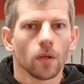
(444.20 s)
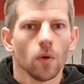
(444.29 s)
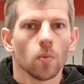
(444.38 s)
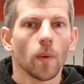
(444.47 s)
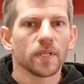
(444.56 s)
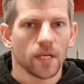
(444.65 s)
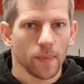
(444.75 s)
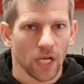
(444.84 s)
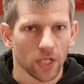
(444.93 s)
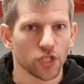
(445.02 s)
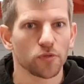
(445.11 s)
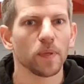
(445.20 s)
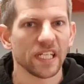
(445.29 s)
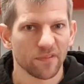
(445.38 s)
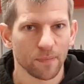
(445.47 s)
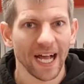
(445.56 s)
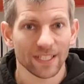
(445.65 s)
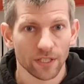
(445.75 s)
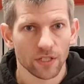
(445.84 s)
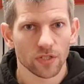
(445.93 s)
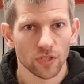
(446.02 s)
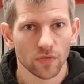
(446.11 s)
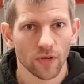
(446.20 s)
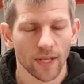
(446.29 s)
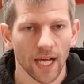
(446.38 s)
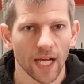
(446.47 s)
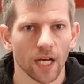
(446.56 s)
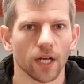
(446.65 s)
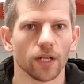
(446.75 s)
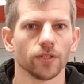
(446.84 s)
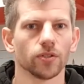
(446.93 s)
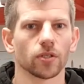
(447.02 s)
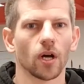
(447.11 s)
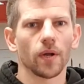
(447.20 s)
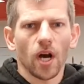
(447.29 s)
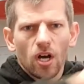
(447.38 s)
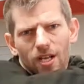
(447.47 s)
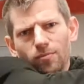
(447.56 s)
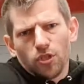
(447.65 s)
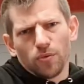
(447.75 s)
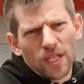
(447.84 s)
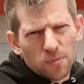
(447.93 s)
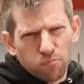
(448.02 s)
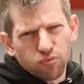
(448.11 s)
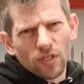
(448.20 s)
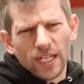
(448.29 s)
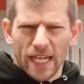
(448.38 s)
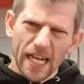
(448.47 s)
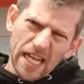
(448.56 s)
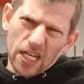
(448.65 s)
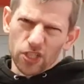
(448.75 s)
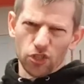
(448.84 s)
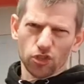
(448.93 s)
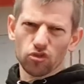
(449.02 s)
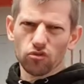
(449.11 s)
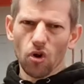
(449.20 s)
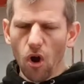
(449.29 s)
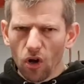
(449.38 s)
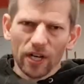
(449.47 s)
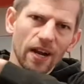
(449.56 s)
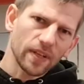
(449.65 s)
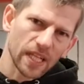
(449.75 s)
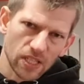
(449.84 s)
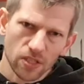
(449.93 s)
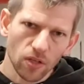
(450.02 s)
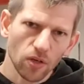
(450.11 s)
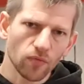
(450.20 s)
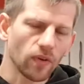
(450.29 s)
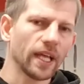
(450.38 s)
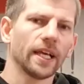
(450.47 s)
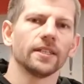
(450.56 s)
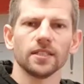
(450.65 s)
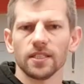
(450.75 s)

when we say about like speed of pattern and stuff like that, and you're going, I am doing this brilliantly and strong and everything's lovely and